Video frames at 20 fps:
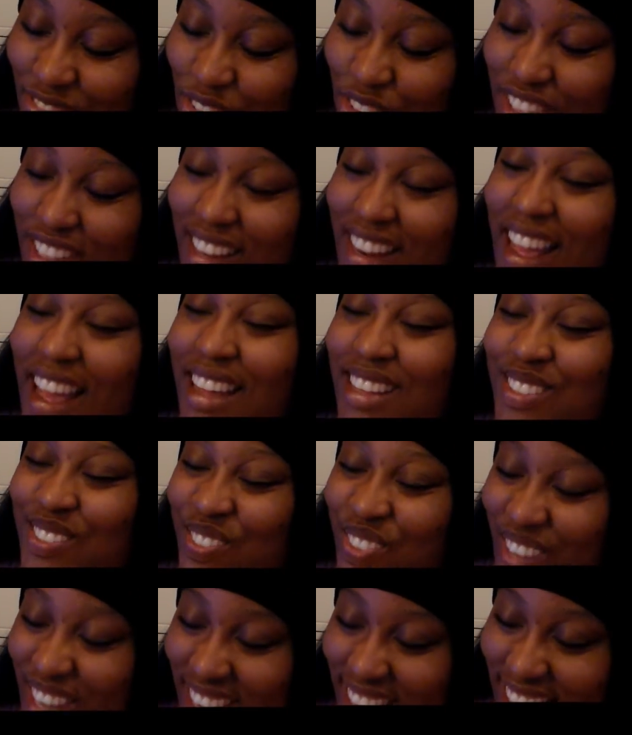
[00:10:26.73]
for the
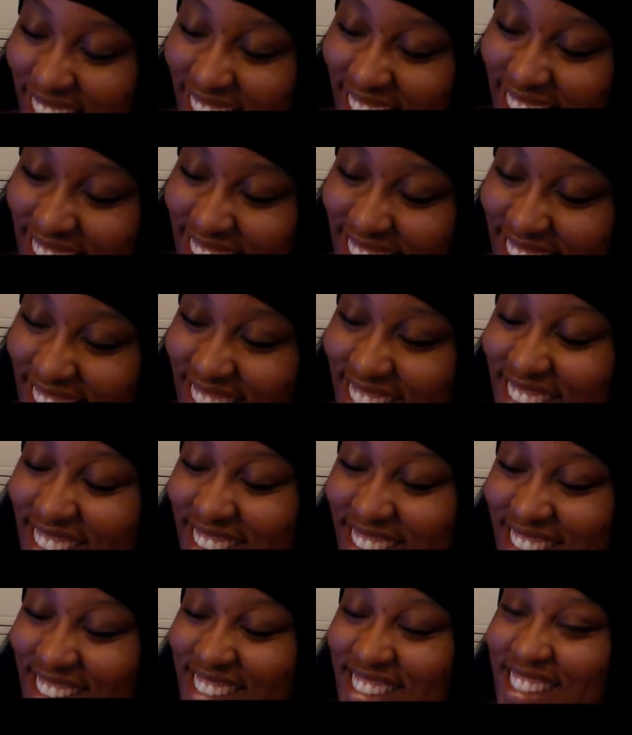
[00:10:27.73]
last pairing,
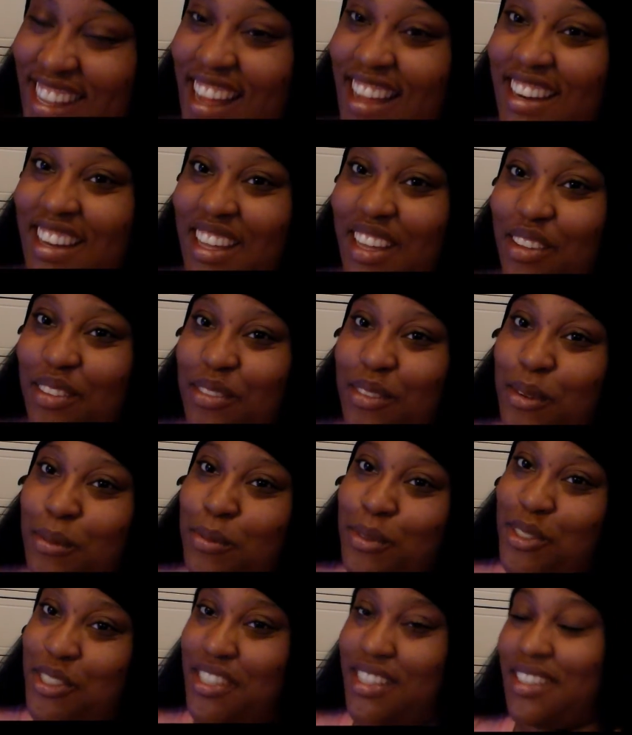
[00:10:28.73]
Sonny and
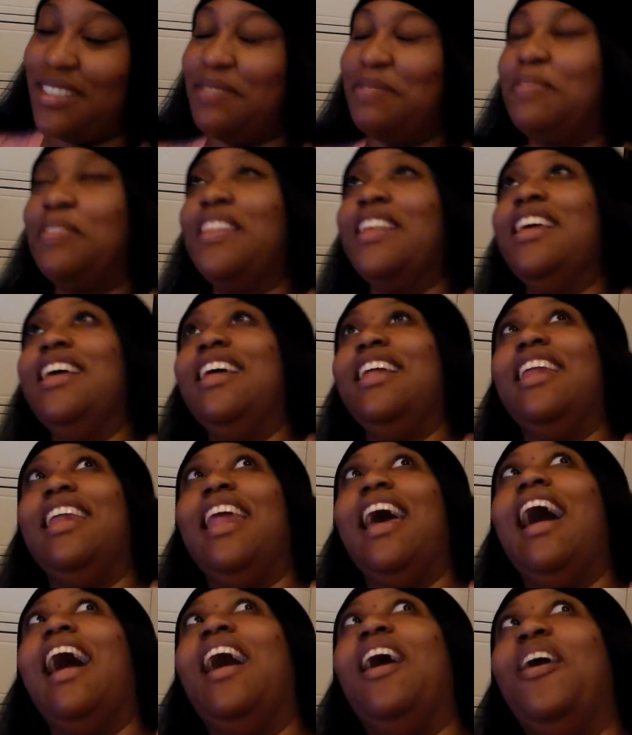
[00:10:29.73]
Verbal Jit.
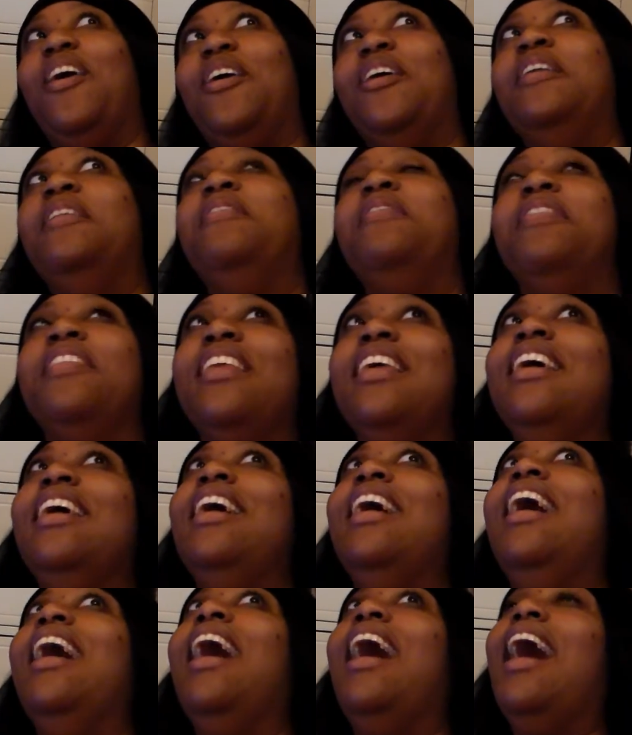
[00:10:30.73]
Now,
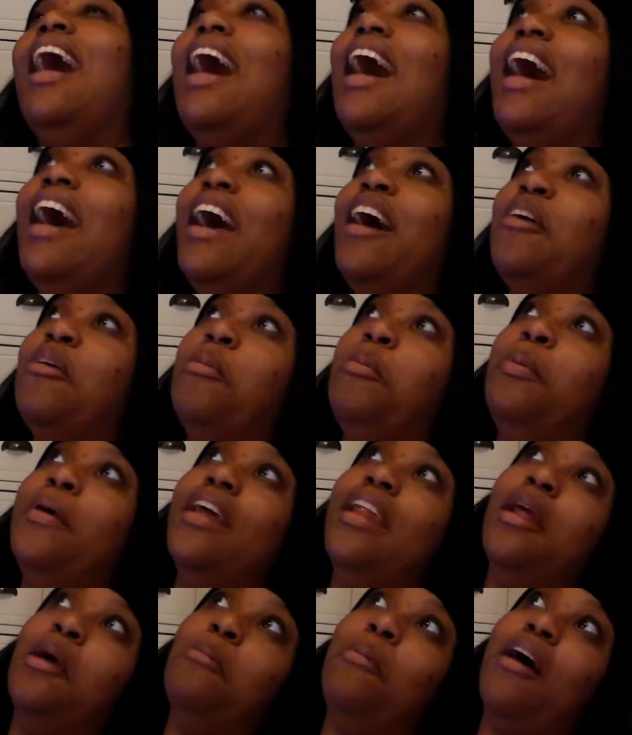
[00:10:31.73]
I have
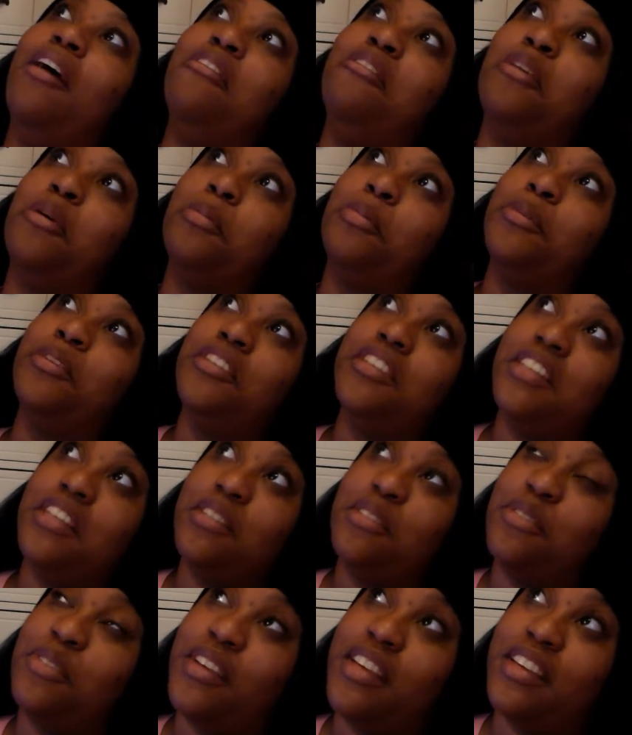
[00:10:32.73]
been in my Verbal
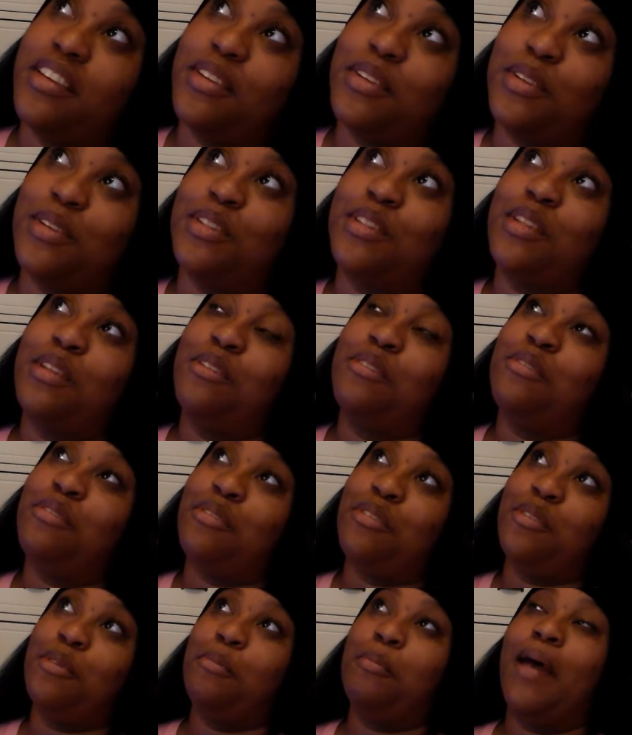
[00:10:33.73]
Jit feels
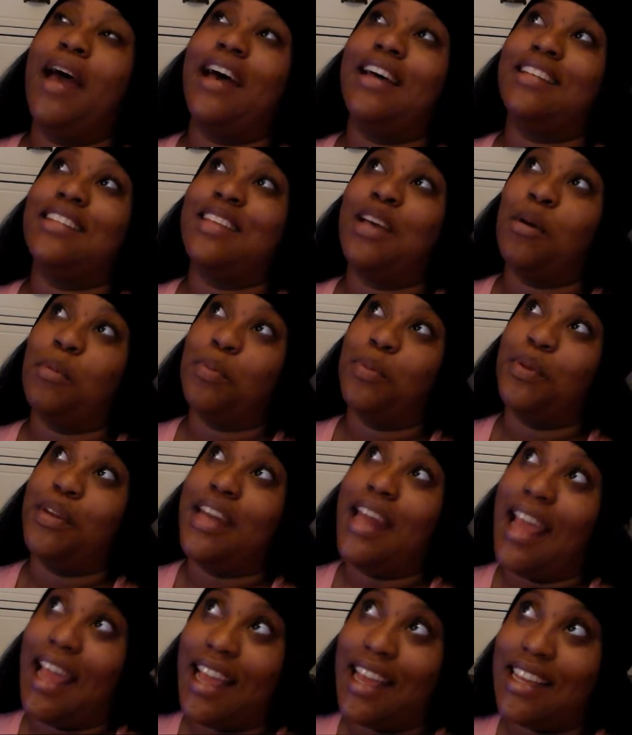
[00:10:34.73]
for the past couple
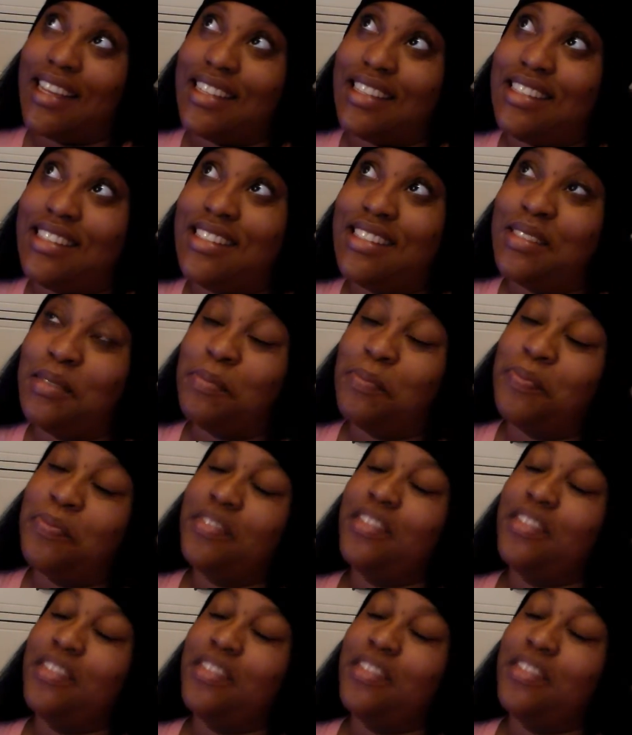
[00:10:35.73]
days.